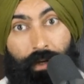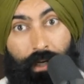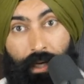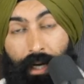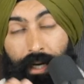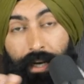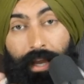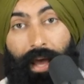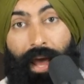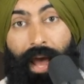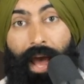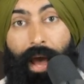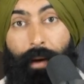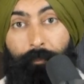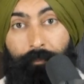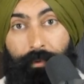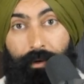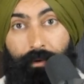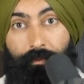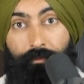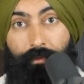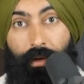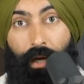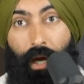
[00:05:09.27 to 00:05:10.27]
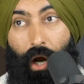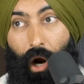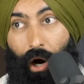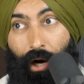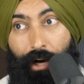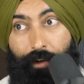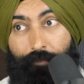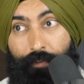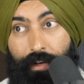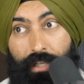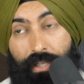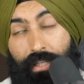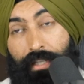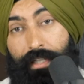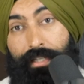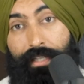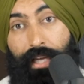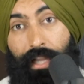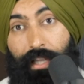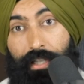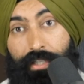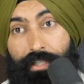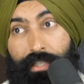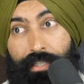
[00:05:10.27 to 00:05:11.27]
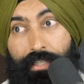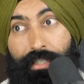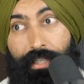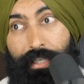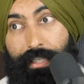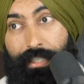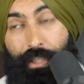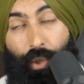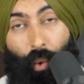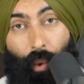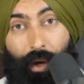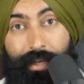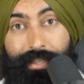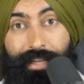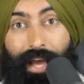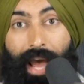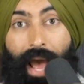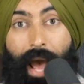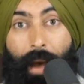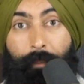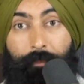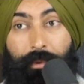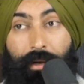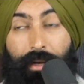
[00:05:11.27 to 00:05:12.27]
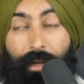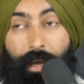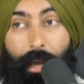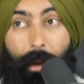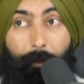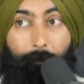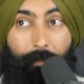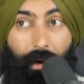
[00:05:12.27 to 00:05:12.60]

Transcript: they're going to happen. Artificial intelligence is going to happen.